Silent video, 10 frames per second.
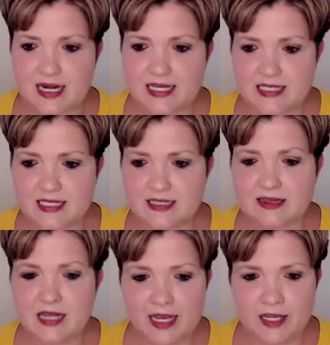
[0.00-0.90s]
and I see
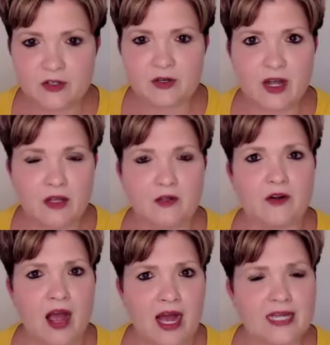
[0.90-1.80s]
lighter colored
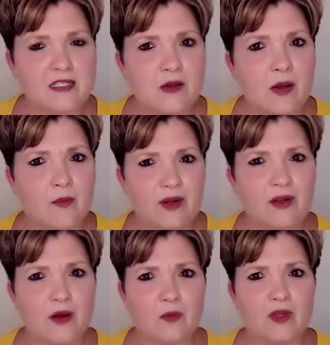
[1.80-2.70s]
eyes, so I want to
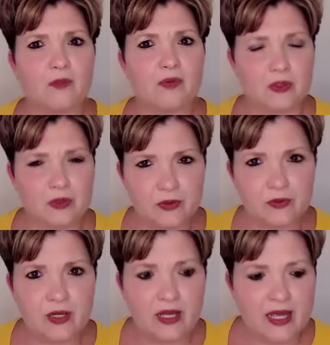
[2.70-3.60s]
go with
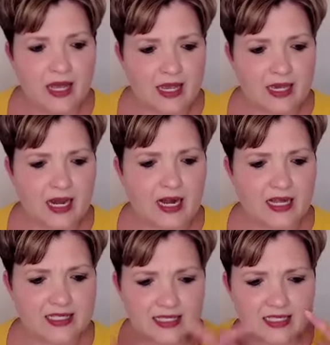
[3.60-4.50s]
blue and and
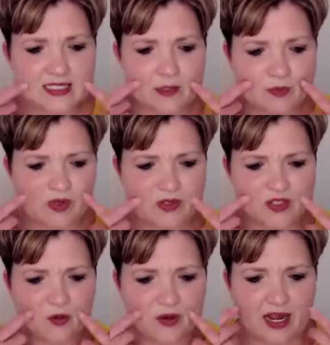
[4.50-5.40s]
I see dimples.
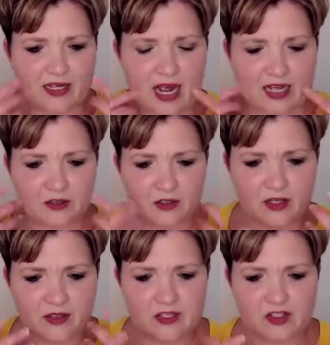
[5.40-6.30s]
So when I I
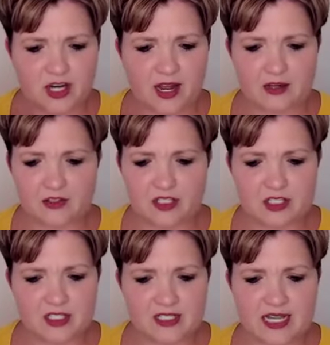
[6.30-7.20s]
look at this child, she
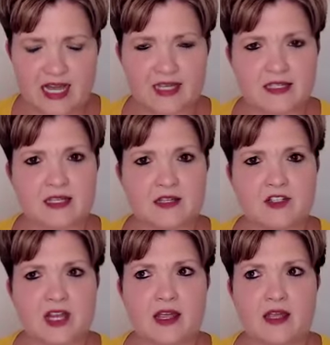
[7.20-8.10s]
just has
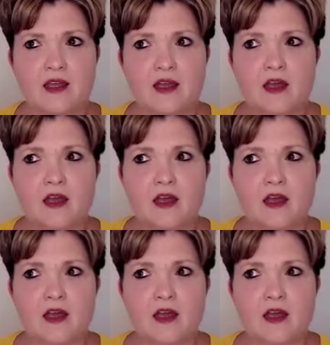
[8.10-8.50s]
such a